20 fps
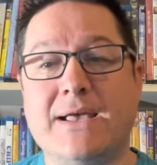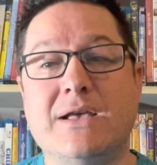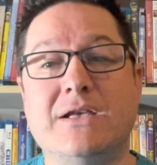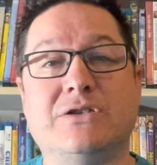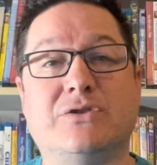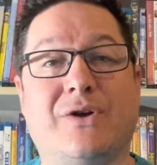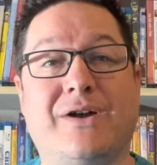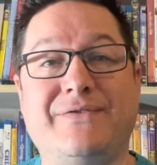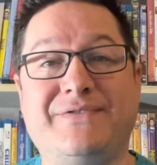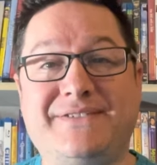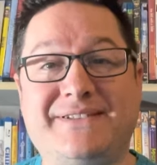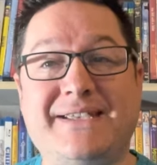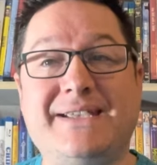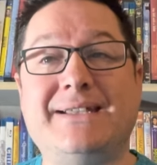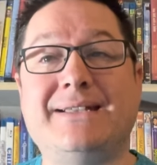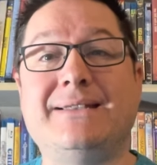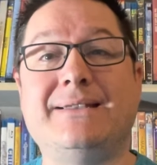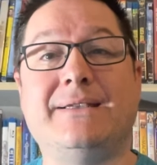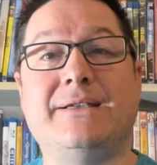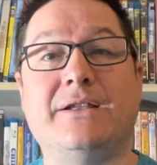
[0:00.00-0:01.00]
So I've
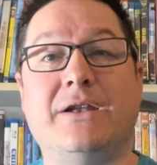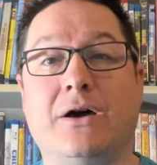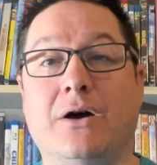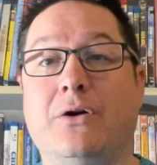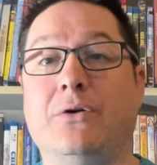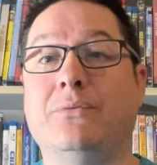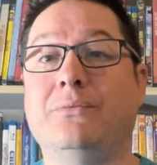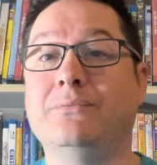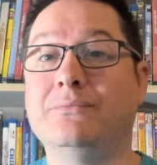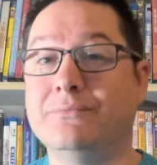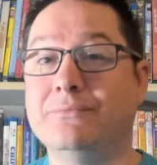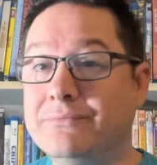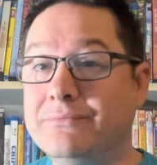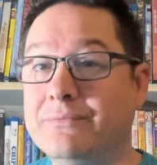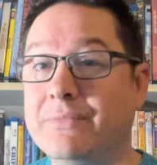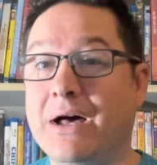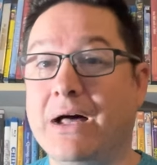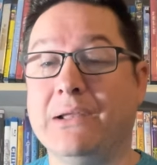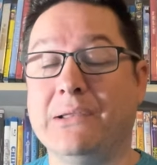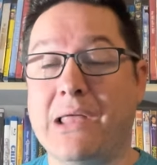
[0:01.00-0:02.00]
seen, you know,
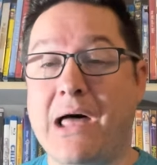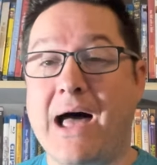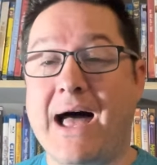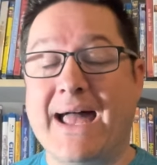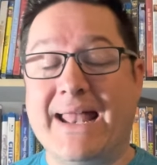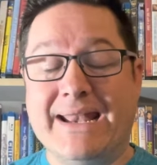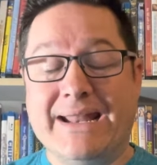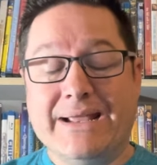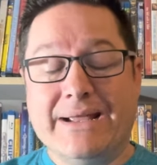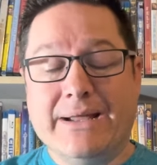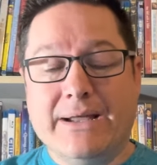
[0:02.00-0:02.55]
a lot.